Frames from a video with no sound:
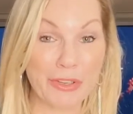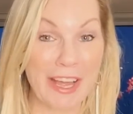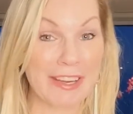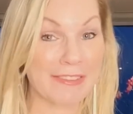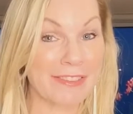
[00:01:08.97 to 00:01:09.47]

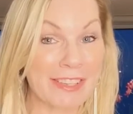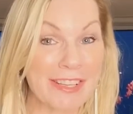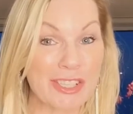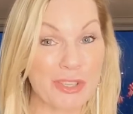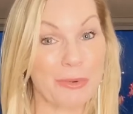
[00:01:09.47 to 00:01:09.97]
And
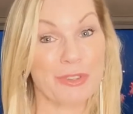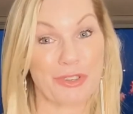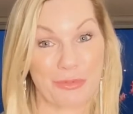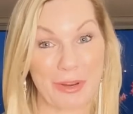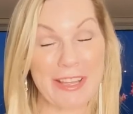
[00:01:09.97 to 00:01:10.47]
to a
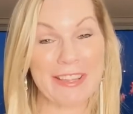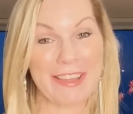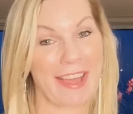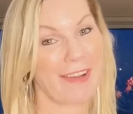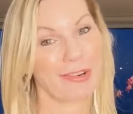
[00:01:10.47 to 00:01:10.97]
degree, they
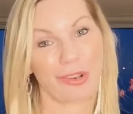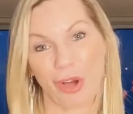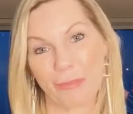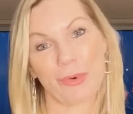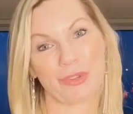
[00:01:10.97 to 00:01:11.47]
have a
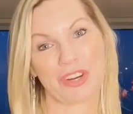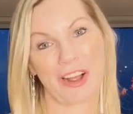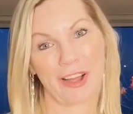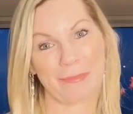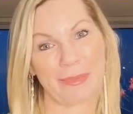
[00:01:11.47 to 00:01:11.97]
lot more
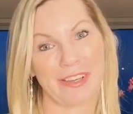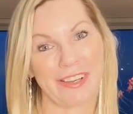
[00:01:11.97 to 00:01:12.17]
time